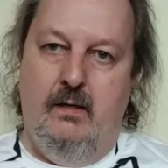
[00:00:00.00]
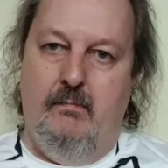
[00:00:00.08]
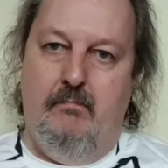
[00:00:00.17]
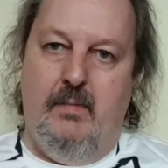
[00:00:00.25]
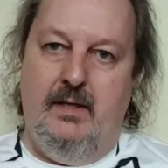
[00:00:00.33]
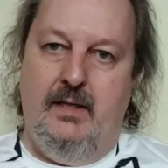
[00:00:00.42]

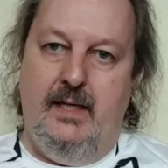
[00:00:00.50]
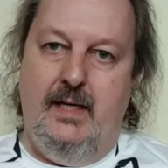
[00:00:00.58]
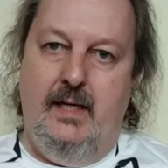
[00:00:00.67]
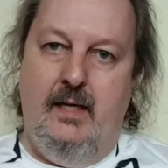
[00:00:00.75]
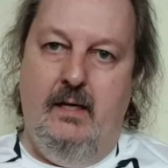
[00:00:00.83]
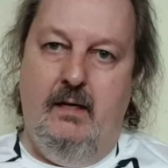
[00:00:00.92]

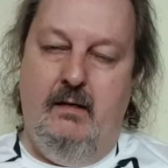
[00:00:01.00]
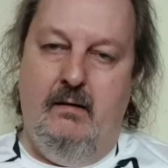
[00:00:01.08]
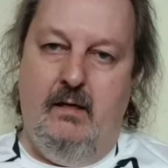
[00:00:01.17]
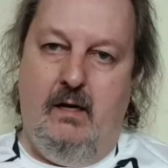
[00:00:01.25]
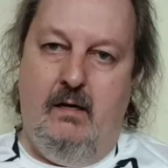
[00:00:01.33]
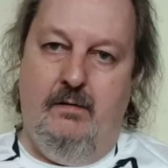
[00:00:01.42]
Monday
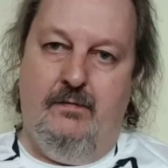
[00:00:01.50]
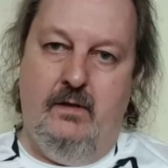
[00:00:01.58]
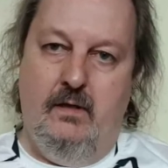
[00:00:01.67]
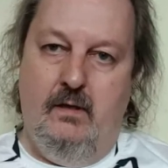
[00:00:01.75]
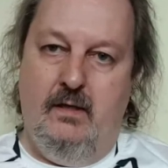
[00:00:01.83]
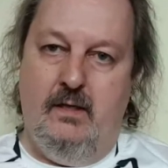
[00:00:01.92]

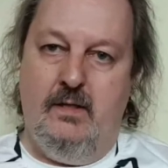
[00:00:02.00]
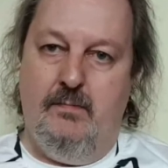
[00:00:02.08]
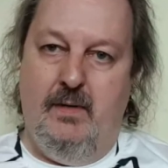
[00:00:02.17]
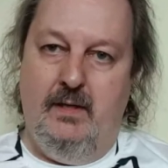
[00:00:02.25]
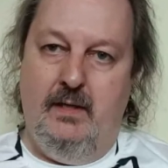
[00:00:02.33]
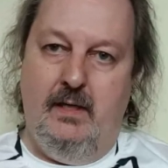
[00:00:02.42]
afternoon. That's
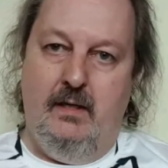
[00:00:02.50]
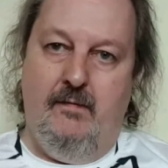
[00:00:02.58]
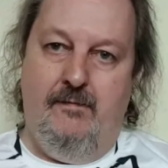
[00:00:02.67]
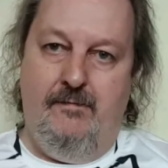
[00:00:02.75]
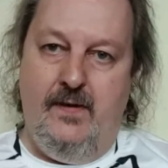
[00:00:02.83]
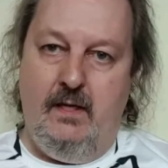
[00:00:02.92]
Monday the
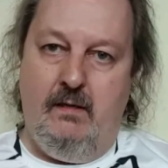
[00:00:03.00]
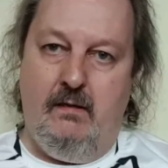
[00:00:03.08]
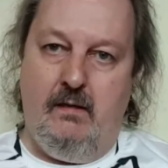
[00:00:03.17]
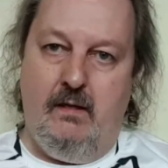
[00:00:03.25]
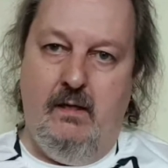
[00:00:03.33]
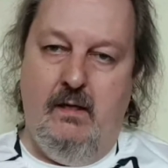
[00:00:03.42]

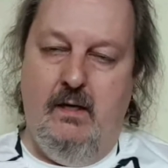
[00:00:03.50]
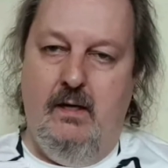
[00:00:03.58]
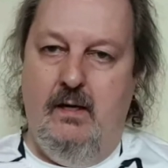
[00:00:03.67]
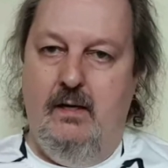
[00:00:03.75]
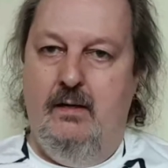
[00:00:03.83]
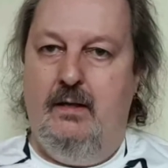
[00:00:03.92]
5th.
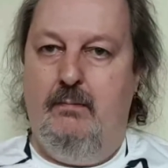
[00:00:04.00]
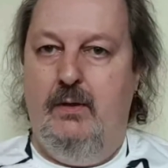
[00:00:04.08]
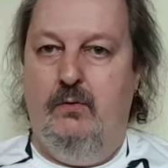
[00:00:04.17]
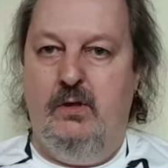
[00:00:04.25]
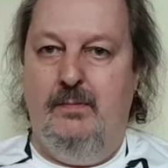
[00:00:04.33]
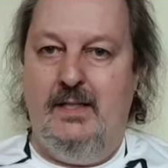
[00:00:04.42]
It'll be
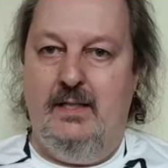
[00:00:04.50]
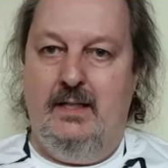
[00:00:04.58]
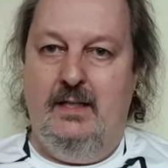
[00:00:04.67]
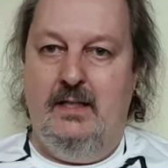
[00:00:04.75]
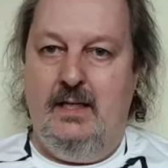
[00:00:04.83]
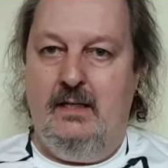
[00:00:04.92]

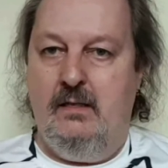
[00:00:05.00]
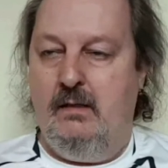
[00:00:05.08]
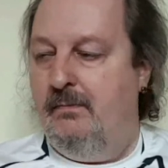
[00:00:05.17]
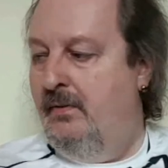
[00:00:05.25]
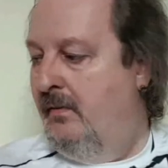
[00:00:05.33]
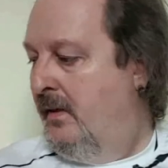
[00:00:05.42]
automatically set
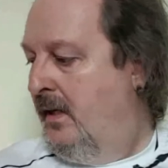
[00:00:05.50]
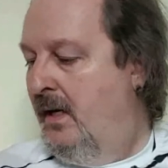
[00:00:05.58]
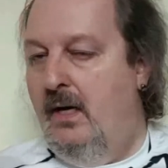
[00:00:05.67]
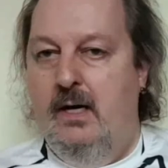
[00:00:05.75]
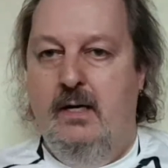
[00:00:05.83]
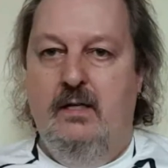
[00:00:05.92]
up.
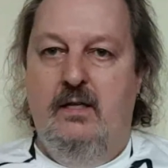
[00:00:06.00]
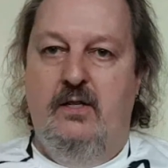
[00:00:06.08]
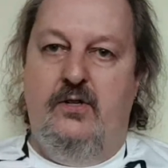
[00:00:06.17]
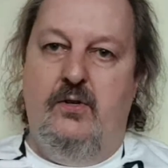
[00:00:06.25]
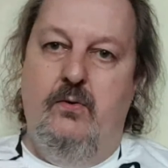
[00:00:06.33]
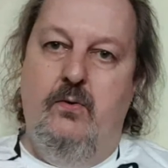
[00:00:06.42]

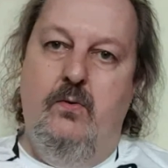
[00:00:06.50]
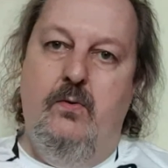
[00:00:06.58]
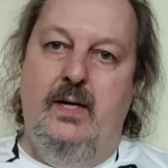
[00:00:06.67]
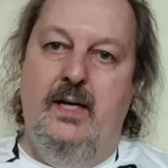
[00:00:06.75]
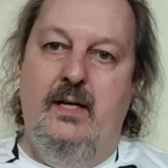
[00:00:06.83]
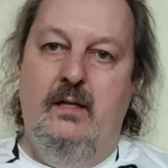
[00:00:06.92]
So
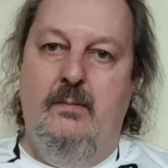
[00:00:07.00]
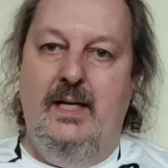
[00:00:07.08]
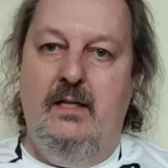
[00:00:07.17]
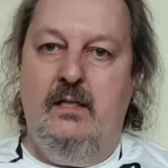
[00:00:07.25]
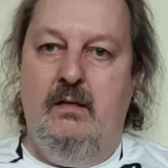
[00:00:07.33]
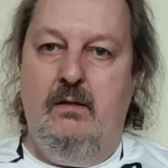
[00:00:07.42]
in the
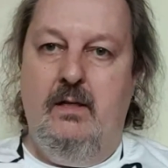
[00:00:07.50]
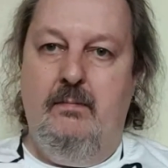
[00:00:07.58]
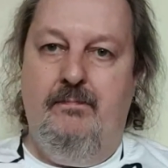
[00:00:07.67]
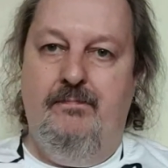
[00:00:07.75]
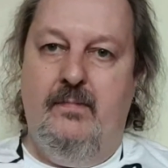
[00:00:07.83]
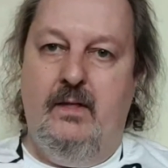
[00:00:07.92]

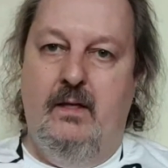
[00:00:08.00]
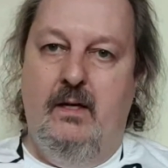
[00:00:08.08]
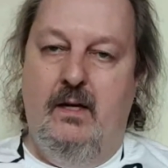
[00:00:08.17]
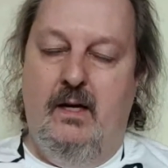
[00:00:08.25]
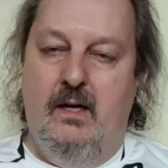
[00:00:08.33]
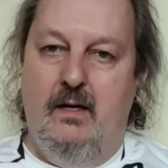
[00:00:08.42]
meantime,
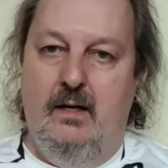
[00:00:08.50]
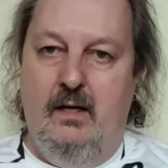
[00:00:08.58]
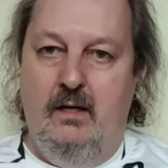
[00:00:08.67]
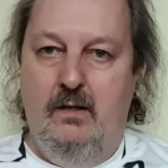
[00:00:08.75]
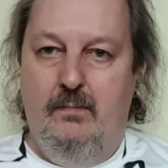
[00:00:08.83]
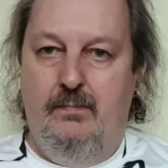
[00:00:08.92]
I
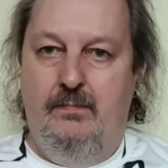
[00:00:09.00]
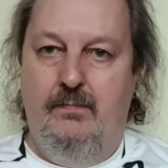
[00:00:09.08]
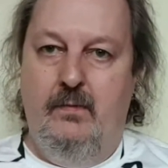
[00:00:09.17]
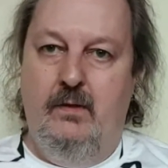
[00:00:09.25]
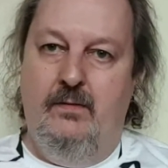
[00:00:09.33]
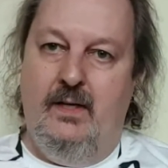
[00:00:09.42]
hope
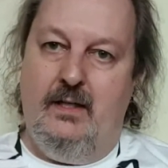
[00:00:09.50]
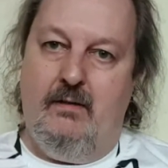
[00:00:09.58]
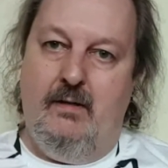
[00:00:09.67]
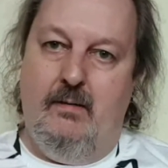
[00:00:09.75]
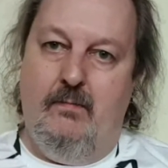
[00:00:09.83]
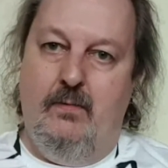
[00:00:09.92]
you've had a
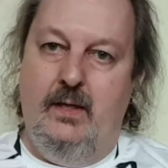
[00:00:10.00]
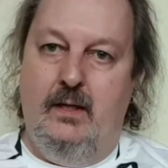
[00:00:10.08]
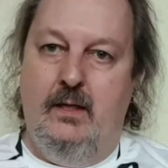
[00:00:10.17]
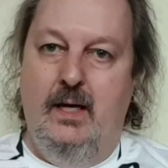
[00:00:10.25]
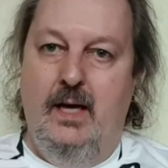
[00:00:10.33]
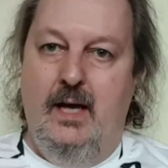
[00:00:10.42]
great
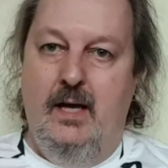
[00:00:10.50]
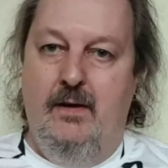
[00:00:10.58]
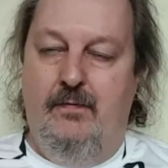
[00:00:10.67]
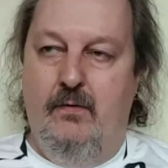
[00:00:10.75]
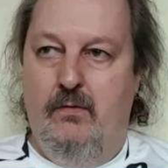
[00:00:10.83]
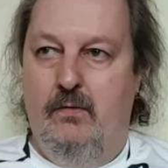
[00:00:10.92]
week.
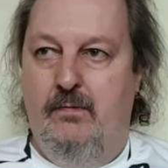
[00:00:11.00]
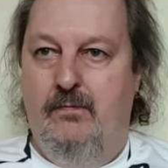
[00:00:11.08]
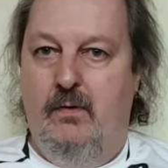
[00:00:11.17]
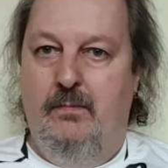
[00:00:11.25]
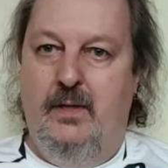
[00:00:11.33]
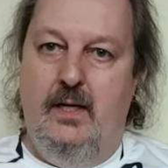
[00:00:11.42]
If you're
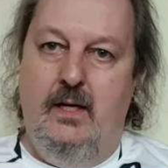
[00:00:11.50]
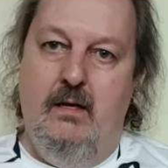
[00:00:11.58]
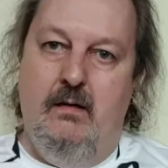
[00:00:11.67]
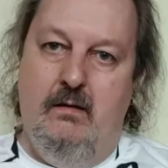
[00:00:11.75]
from the